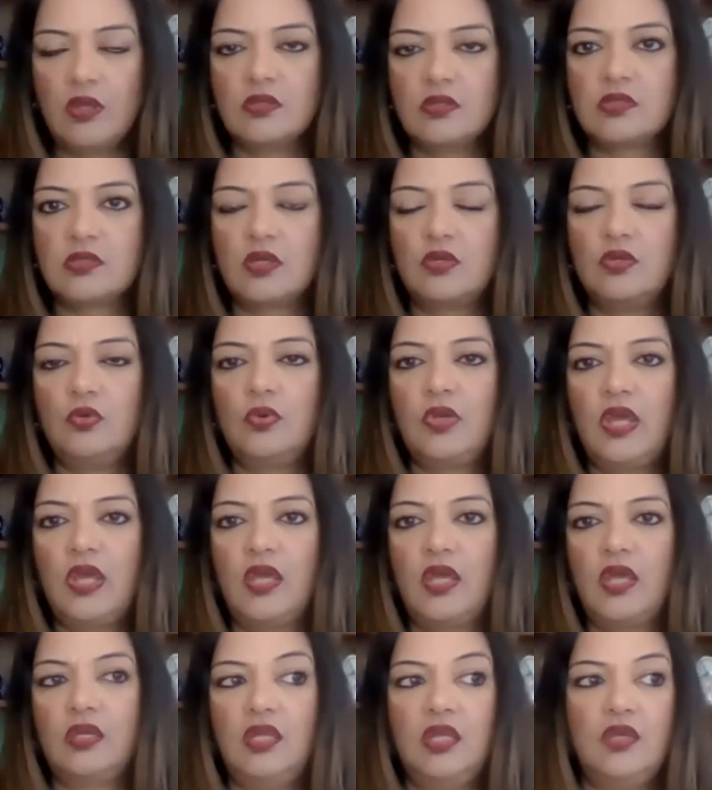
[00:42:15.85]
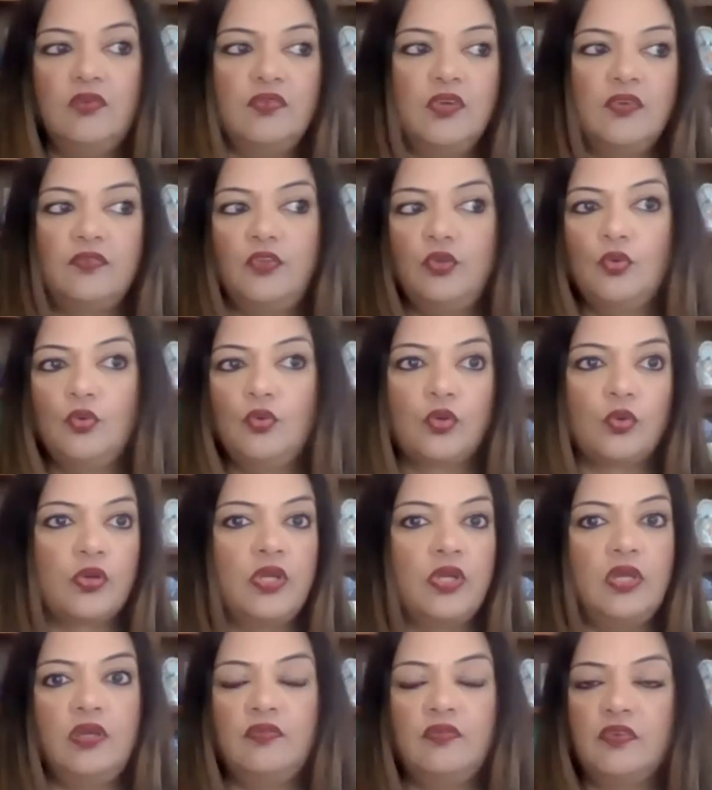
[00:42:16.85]
So you can't, even if you
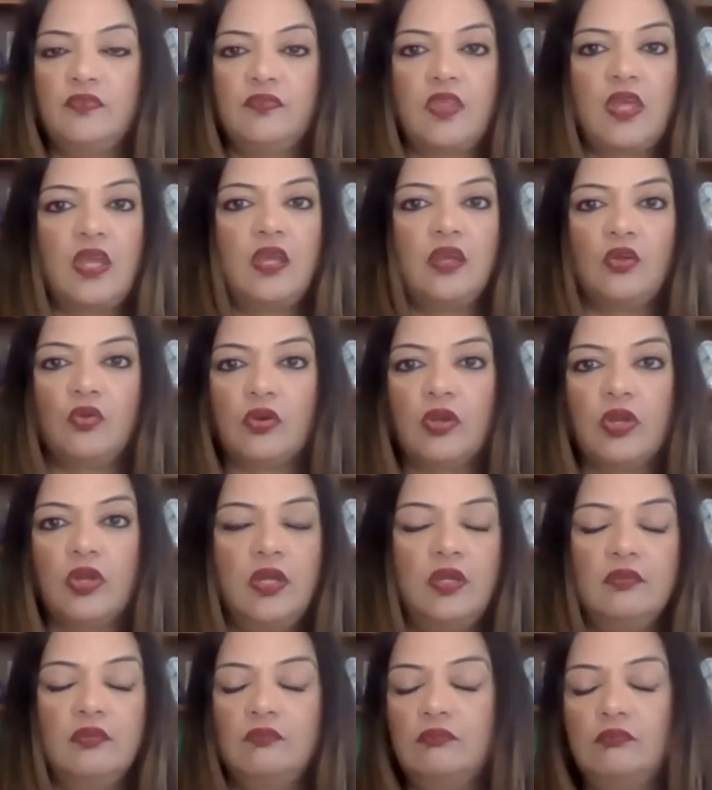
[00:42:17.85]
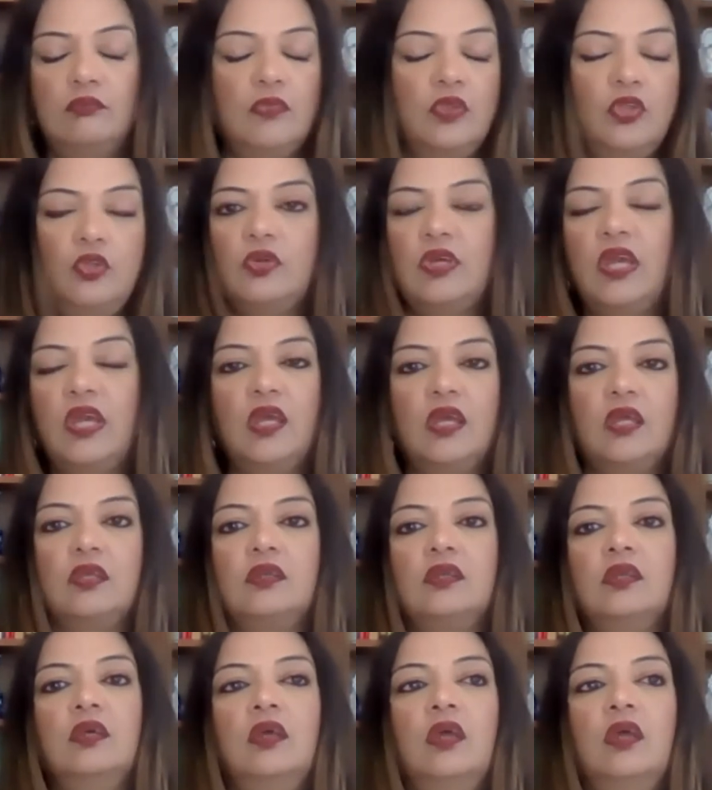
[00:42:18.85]
agree, even if they agree, you can't